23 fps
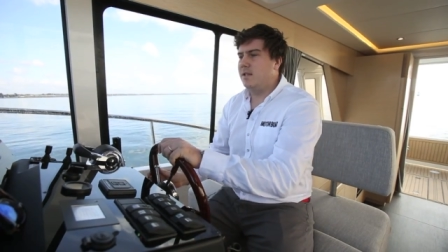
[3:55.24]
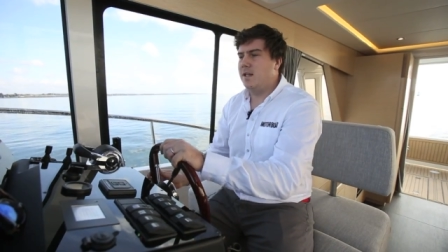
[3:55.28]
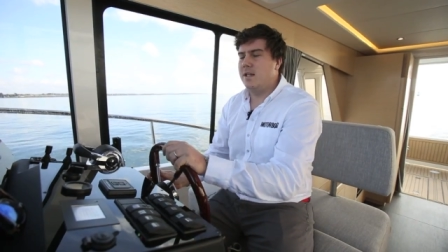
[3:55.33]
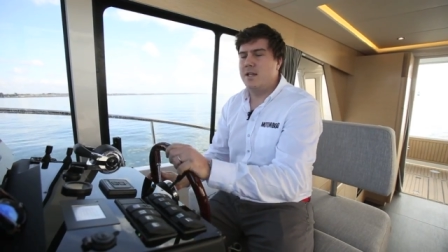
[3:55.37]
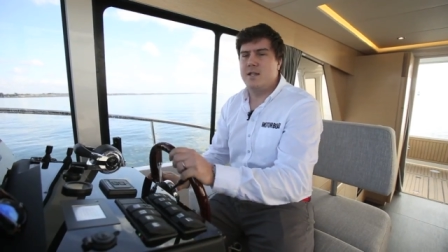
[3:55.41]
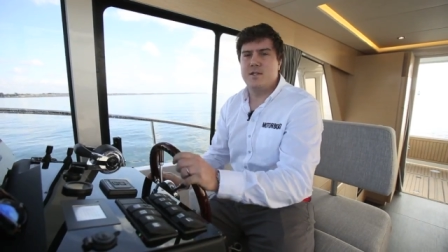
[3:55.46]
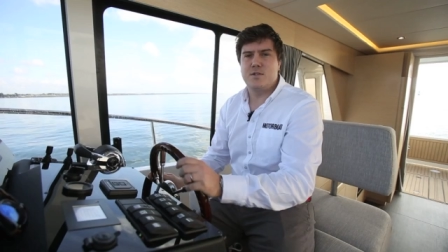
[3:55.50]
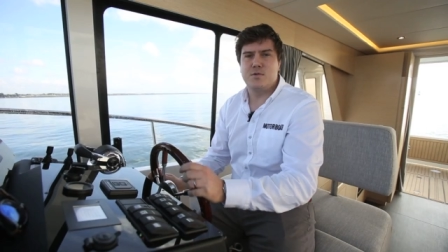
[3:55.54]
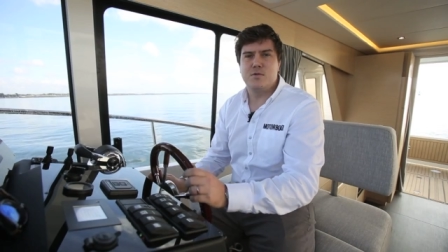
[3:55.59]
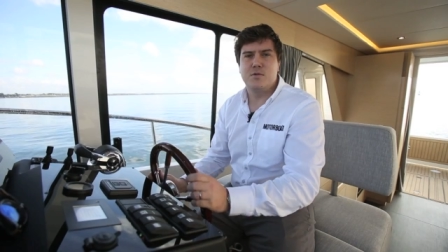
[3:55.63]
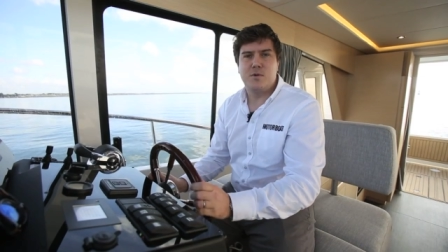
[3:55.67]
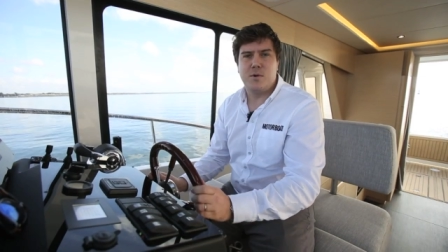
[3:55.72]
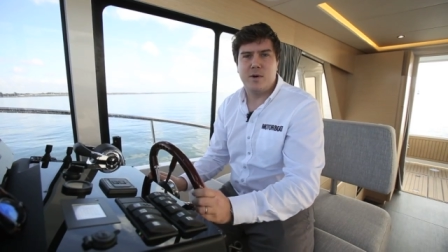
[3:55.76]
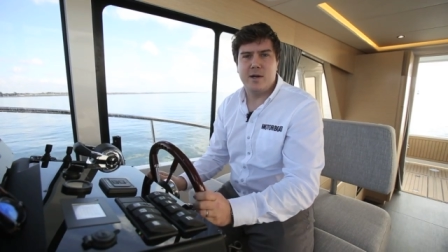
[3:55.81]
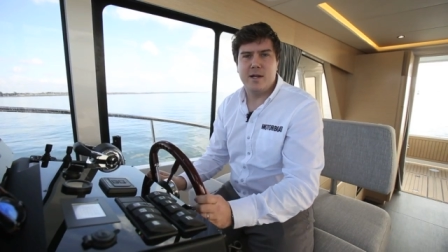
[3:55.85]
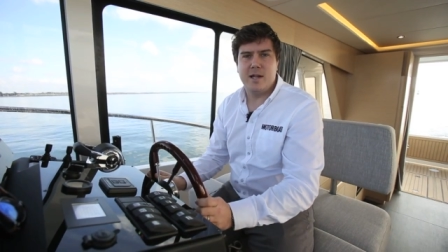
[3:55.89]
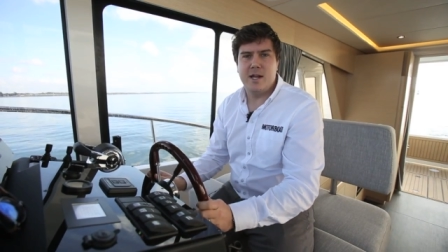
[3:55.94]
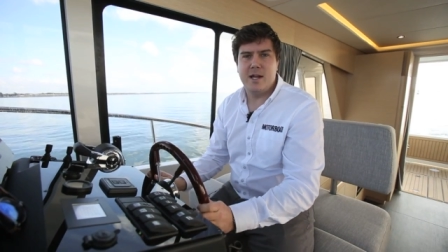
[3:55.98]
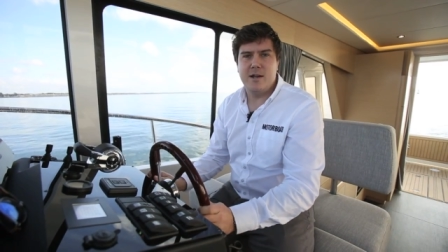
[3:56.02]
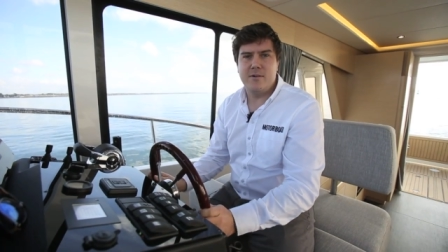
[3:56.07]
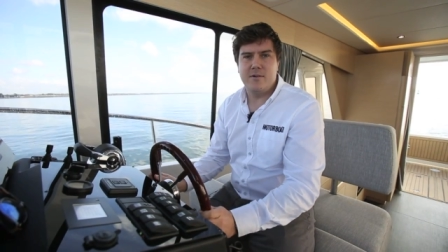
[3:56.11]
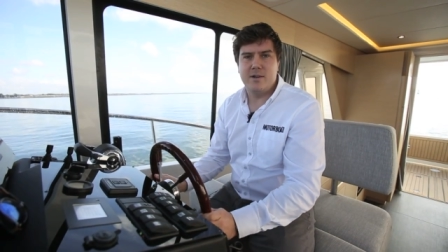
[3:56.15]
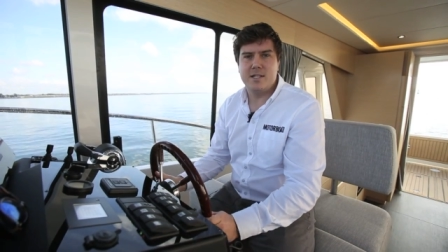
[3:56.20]
And it's all
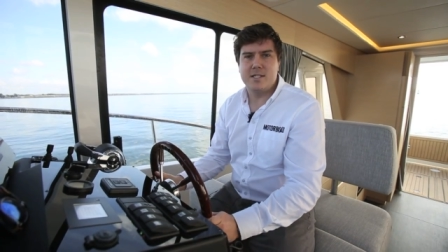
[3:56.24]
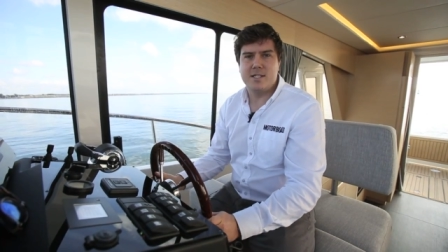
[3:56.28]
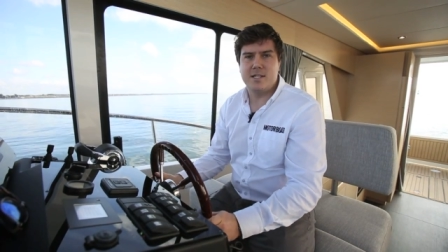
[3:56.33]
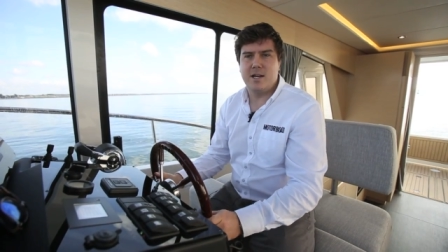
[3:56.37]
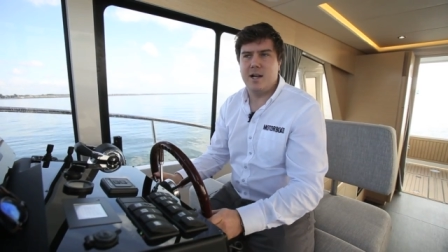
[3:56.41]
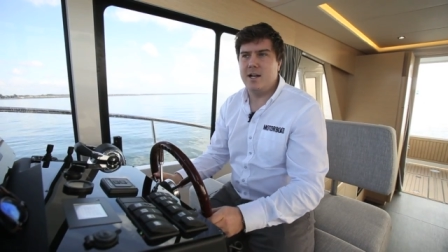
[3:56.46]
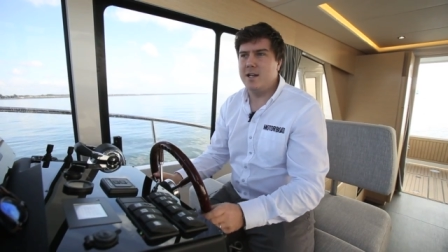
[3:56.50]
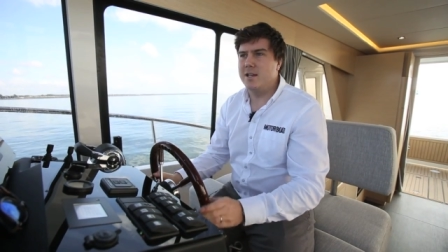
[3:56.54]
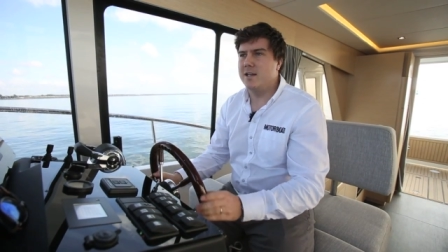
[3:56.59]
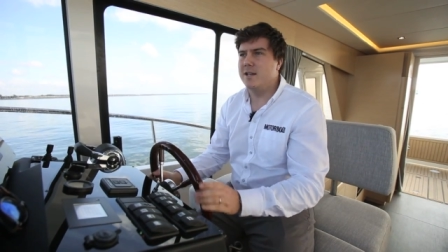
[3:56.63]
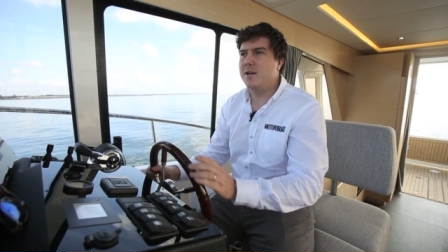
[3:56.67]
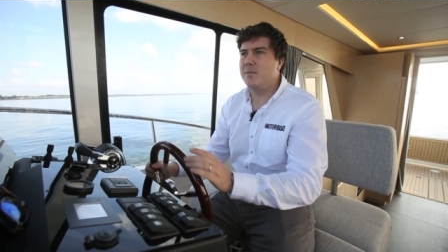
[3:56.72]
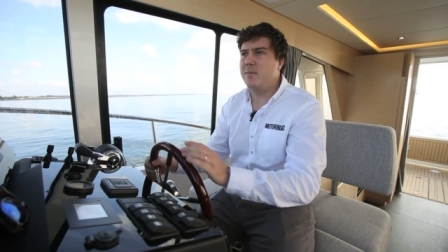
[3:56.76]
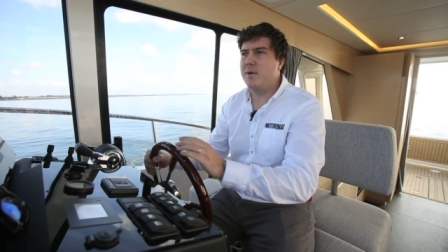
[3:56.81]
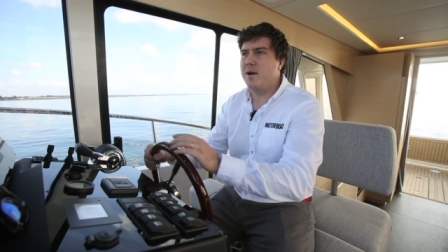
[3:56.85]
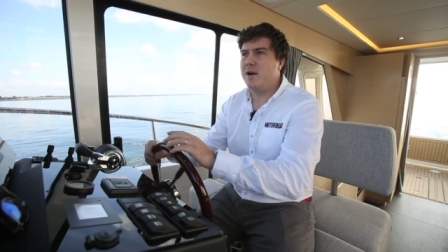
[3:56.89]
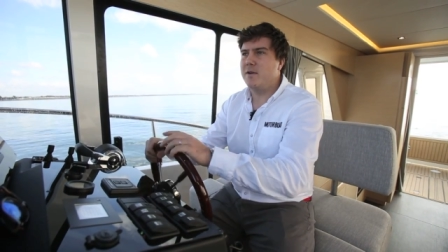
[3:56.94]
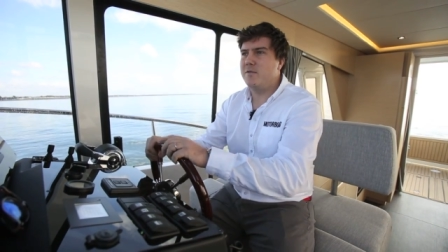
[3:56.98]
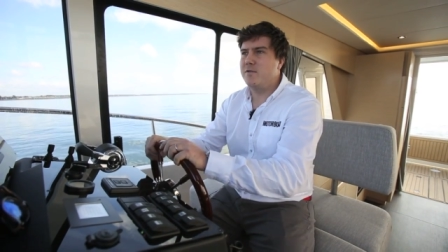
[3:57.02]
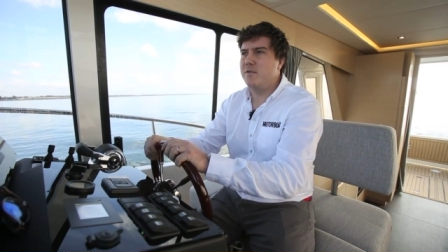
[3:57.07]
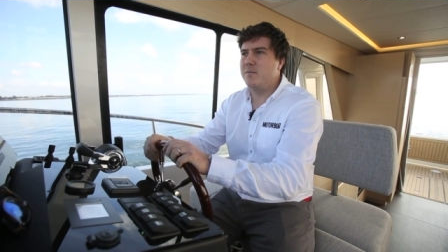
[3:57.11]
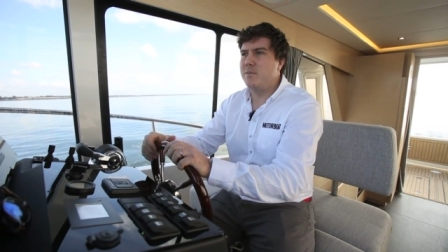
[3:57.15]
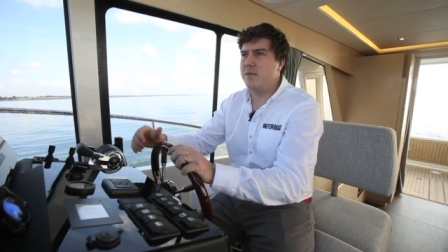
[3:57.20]
quite eerily silent,
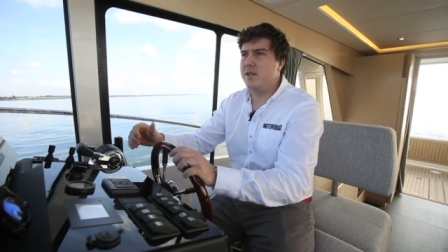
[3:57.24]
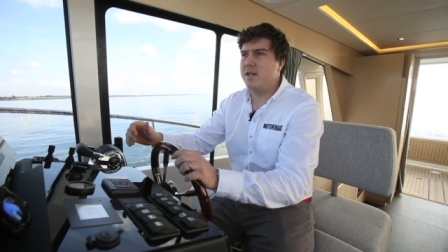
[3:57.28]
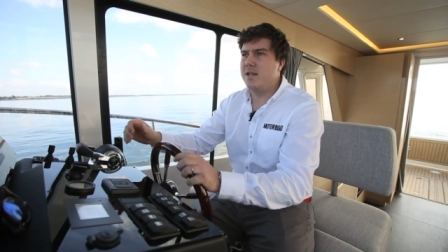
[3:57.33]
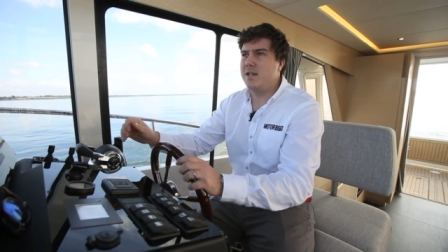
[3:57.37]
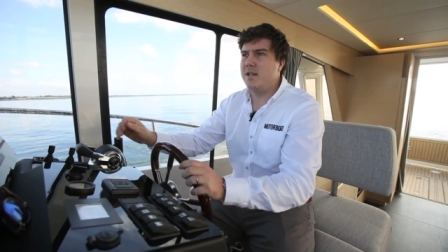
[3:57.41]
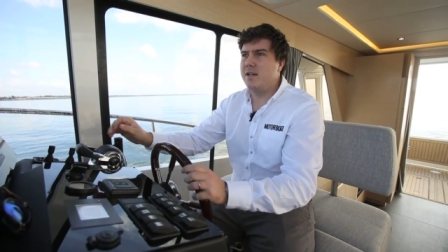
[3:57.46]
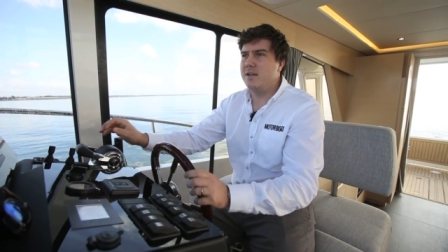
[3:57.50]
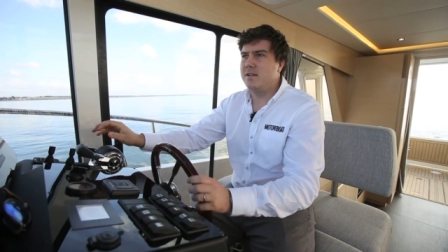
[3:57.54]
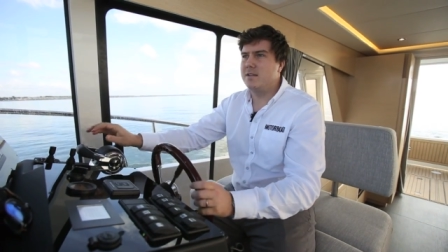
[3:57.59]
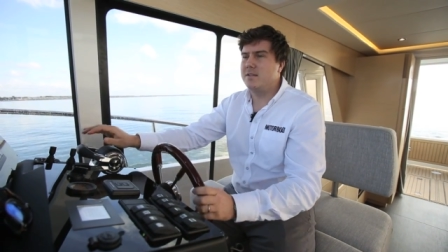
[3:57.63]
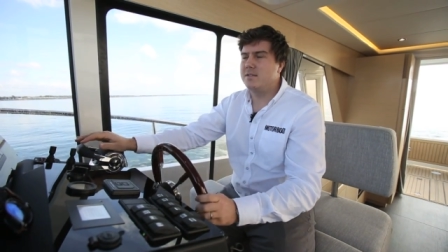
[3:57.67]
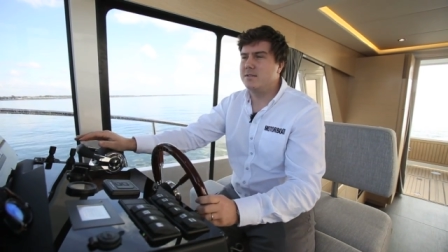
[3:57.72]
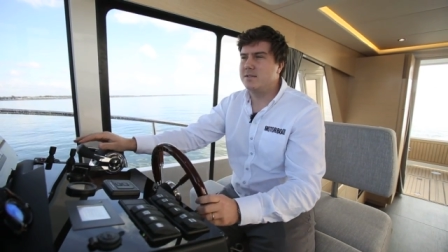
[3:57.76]
apart from the